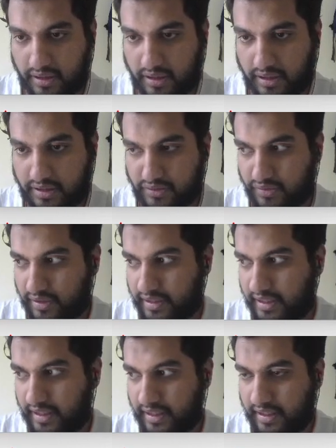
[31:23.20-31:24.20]
It's 1
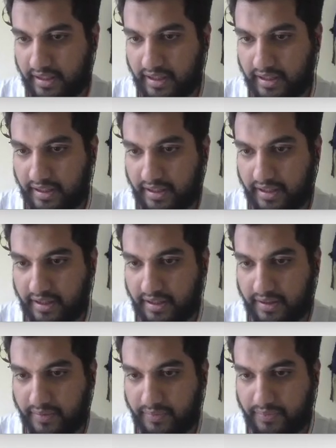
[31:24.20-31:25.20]
here, here, here.
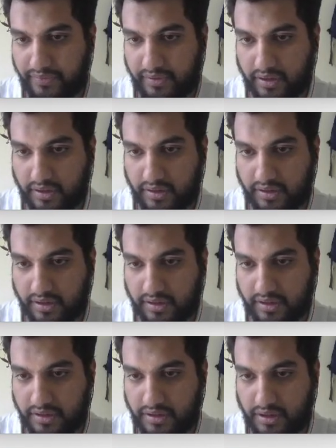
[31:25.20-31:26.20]
This
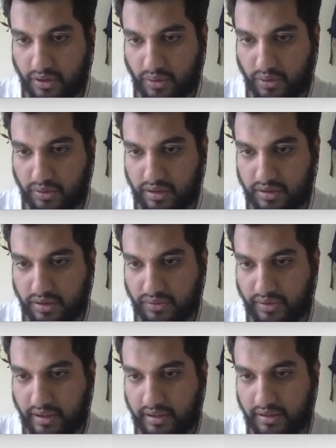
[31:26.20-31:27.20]
is 0, this is
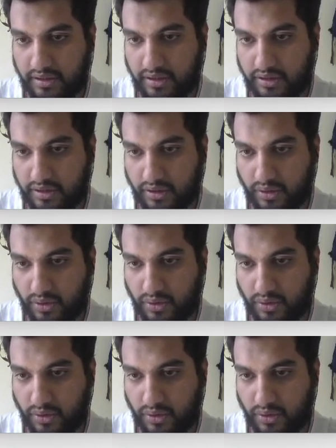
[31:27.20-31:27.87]
1, this is 0